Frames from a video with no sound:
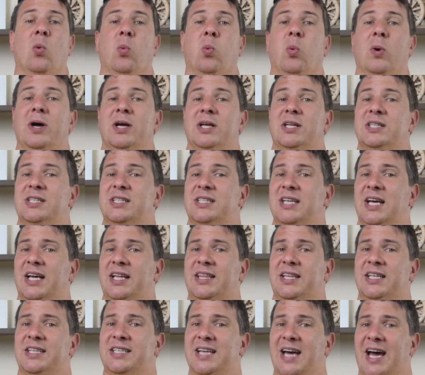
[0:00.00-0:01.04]
was
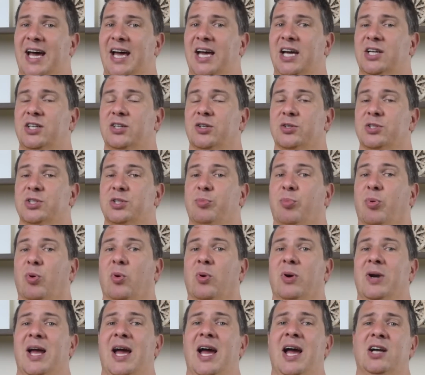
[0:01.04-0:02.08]
that the diagonal
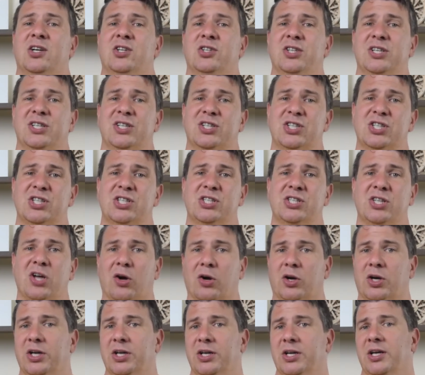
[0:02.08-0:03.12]
support actually sunk.